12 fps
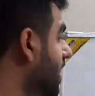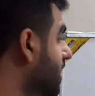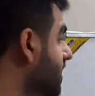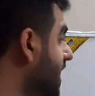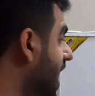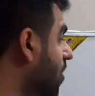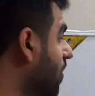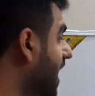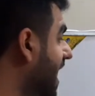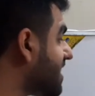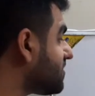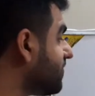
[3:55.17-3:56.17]
Now,
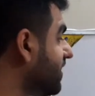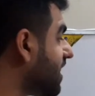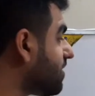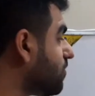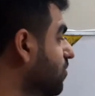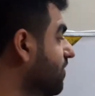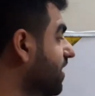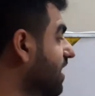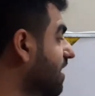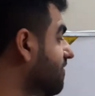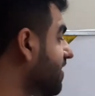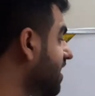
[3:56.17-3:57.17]
as we are moving
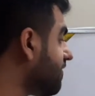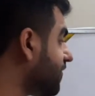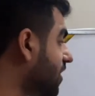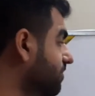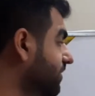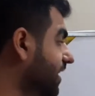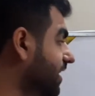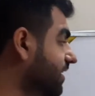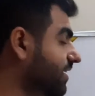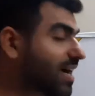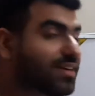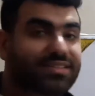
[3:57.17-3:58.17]
away from the
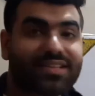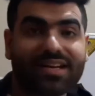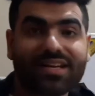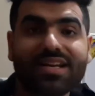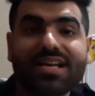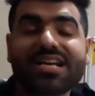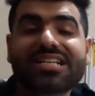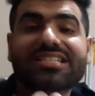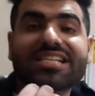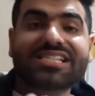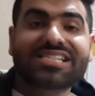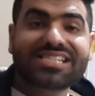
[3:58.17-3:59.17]
conductor, the
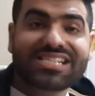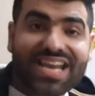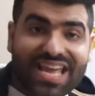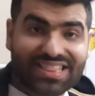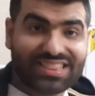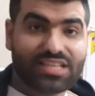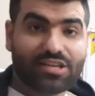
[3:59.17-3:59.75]
strength